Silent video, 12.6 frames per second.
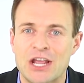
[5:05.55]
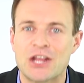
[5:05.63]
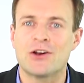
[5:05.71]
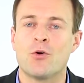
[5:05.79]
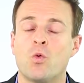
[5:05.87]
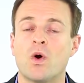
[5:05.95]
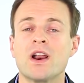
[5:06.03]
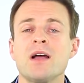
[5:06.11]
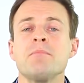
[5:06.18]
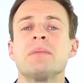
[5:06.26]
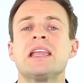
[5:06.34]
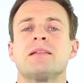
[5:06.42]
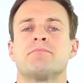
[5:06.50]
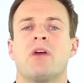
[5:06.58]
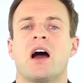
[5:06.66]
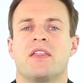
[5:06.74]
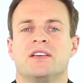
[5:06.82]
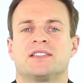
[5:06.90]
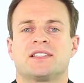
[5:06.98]
What I mean
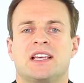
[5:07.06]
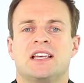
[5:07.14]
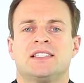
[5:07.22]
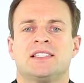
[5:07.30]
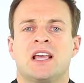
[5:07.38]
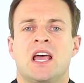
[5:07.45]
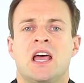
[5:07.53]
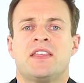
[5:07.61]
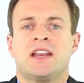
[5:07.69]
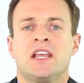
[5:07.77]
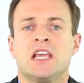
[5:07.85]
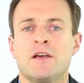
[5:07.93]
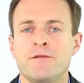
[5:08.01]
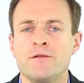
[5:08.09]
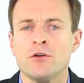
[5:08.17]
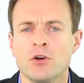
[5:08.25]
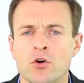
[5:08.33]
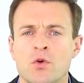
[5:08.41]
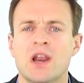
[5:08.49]
by this is that if
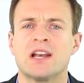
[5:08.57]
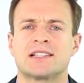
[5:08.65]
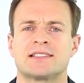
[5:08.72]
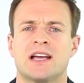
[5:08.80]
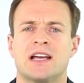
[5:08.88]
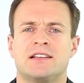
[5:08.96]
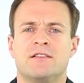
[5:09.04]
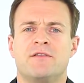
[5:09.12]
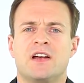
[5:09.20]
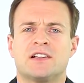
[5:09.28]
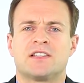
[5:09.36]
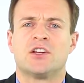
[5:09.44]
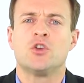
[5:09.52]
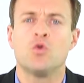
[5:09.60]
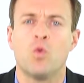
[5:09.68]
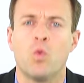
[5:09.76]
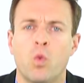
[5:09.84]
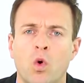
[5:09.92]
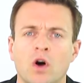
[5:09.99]
you're a real estate investor and you
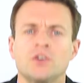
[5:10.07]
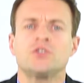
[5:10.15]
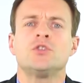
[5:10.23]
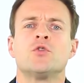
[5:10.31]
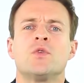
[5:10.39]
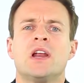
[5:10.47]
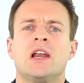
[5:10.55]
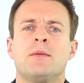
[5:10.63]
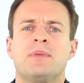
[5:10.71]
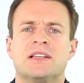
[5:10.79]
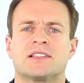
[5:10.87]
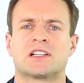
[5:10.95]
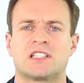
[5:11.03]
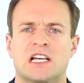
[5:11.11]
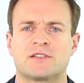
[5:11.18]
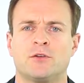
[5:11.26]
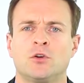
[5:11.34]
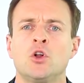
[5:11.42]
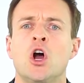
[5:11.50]
want to really be
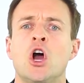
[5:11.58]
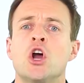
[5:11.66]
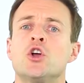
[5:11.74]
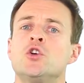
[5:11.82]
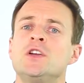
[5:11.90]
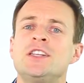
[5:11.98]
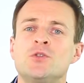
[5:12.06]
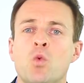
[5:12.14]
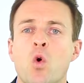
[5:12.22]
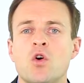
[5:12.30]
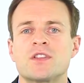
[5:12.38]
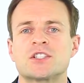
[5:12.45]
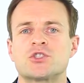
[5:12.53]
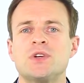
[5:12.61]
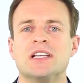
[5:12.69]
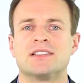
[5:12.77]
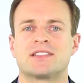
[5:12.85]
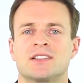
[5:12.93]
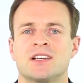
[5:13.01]
successful, you need to walk the
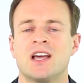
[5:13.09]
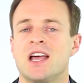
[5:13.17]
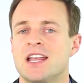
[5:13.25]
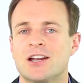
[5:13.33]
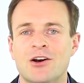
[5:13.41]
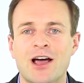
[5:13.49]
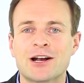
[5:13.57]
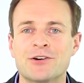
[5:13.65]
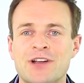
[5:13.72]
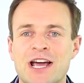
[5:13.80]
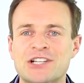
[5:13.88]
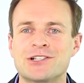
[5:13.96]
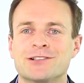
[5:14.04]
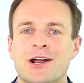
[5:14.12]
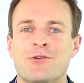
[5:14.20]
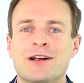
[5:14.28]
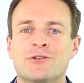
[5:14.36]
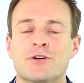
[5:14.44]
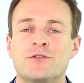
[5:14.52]
streets. Like our National
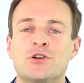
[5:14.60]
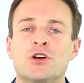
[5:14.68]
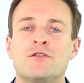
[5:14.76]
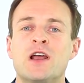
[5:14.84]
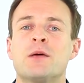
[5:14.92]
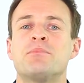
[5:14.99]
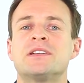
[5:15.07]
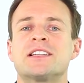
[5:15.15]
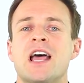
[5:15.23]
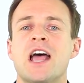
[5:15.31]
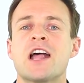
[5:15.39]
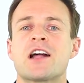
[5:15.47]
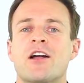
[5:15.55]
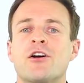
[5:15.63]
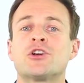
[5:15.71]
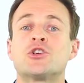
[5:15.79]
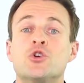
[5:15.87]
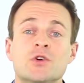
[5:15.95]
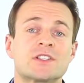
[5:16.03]
Director of New Developments,
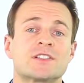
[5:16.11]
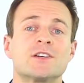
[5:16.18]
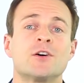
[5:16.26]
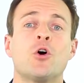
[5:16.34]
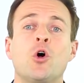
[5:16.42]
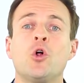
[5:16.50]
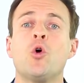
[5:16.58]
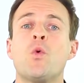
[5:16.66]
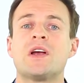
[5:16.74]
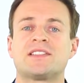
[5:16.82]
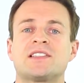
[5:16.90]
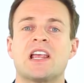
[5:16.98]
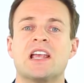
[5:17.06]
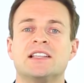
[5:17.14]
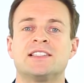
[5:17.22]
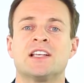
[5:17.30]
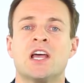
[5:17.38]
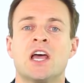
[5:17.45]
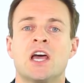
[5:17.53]
Gerard Jooste, always
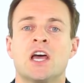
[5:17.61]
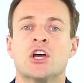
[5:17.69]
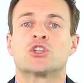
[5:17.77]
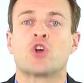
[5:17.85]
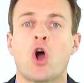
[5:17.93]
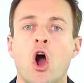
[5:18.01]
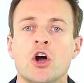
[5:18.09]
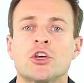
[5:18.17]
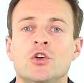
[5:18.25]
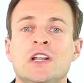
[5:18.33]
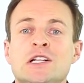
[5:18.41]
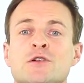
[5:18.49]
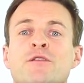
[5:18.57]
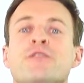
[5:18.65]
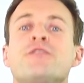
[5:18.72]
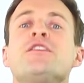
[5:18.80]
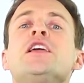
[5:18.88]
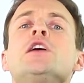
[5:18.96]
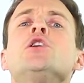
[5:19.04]
says, Jacques, you need to
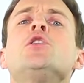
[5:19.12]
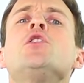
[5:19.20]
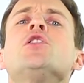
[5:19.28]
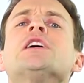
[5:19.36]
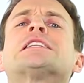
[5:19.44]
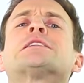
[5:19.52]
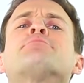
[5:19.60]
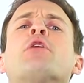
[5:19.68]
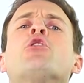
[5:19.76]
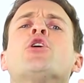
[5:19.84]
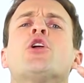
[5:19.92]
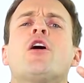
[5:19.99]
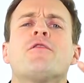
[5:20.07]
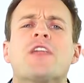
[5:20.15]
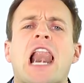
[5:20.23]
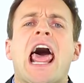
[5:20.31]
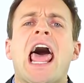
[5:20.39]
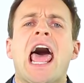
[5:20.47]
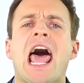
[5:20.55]
feel the spirit of the
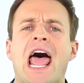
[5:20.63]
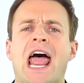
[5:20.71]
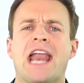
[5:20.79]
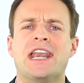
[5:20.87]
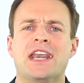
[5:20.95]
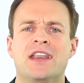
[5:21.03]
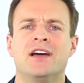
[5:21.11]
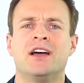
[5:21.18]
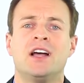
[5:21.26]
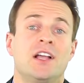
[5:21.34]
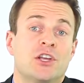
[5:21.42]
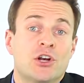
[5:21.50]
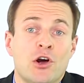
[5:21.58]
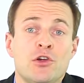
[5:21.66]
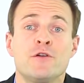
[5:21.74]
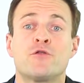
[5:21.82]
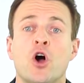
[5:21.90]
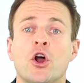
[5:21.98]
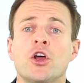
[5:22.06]
land.
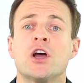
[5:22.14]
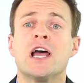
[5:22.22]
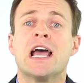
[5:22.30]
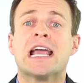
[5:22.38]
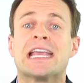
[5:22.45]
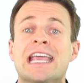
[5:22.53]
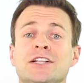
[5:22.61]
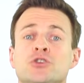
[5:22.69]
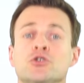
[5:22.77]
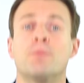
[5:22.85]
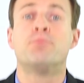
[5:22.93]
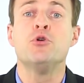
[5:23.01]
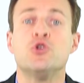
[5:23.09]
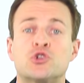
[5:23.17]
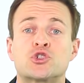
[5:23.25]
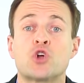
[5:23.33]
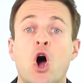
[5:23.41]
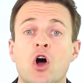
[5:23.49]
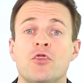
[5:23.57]
You've got to get your
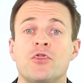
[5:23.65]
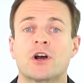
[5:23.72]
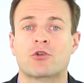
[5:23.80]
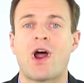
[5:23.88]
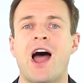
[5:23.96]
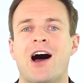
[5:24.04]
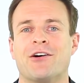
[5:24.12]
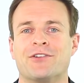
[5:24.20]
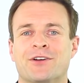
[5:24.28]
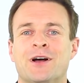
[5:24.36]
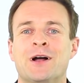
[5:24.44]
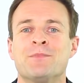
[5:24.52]
boots on the ground.